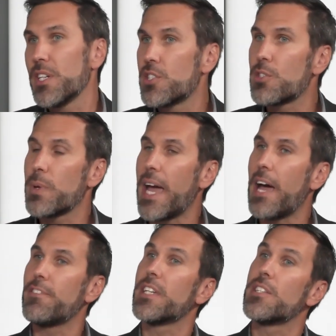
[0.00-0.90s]
It's just we
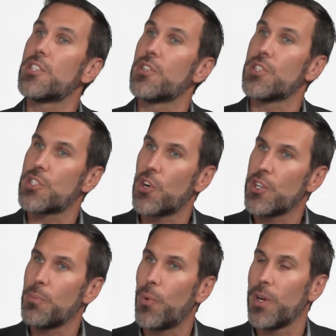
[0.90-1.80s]
have to consider the
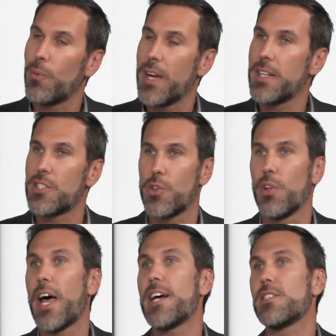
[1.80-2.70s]
starting point, right? So the
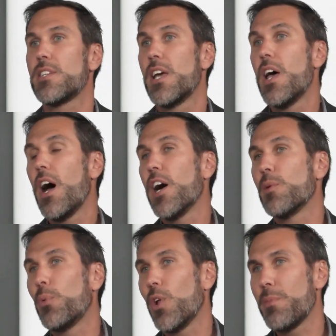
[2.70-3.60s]
last
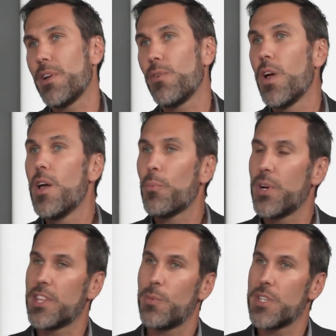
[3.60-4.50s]
unemployment
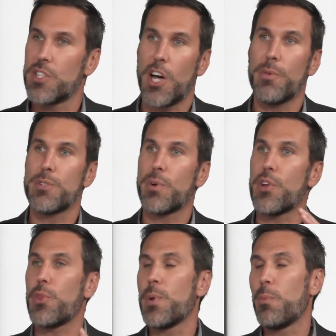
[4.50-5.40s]
print that we saw was we were
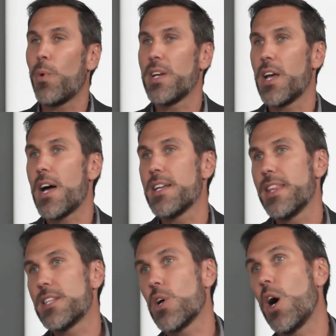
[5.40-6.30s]
at 3.9, and
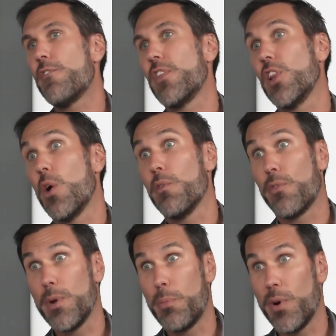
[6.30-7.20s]
that's off the low of
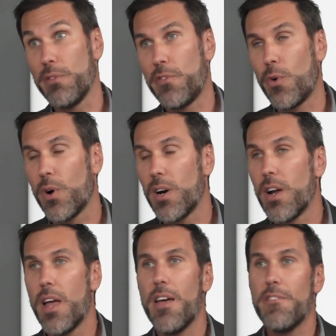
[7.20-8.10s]
3.4. Sure.
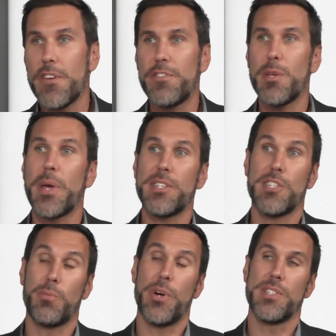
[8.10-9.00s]
50
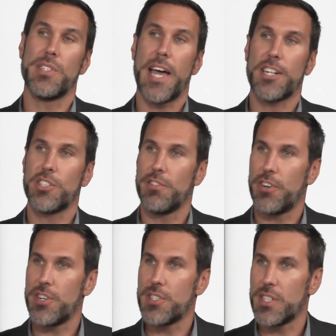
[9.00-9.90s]
basis points is actually
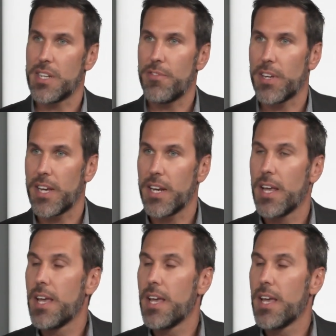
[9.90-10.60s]
very significant.